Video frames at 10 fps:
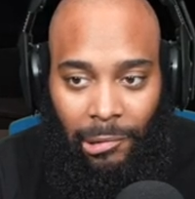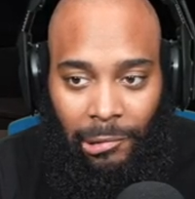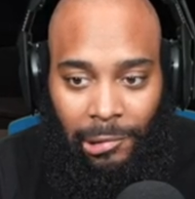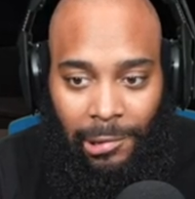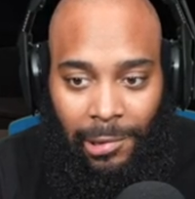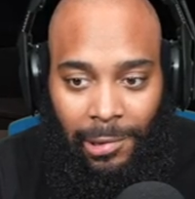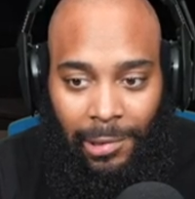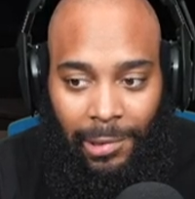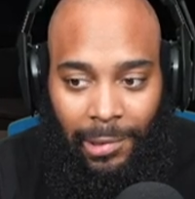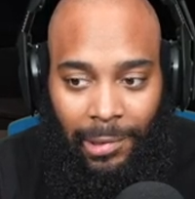
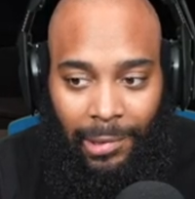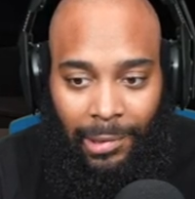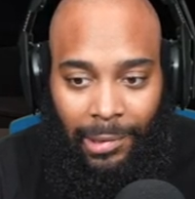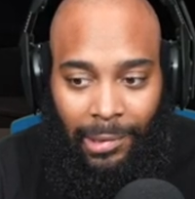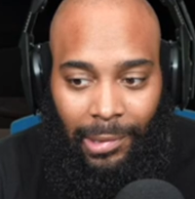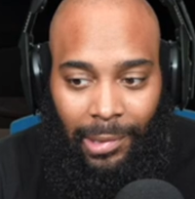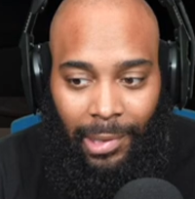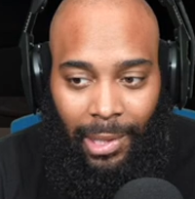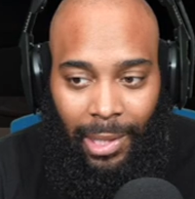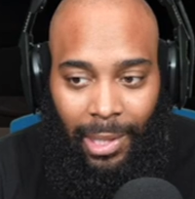
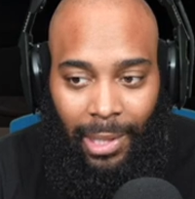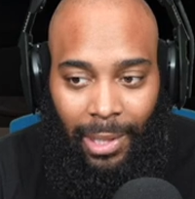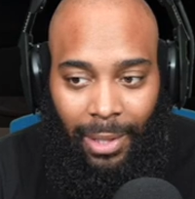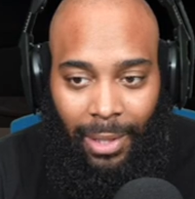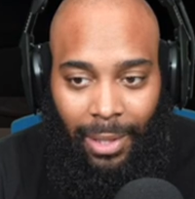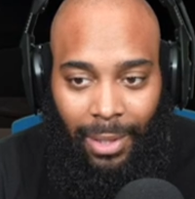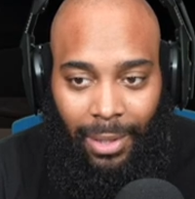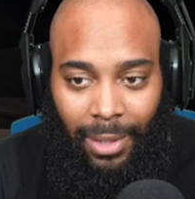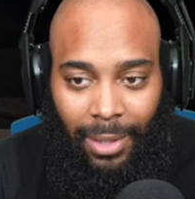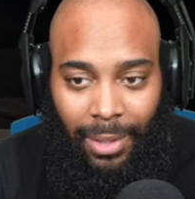
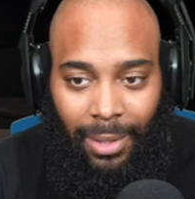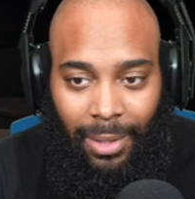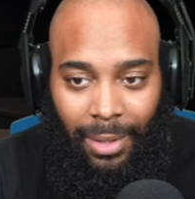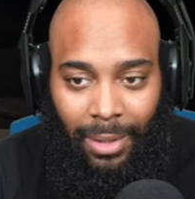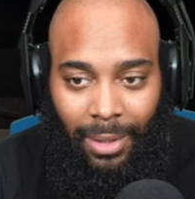[no speech]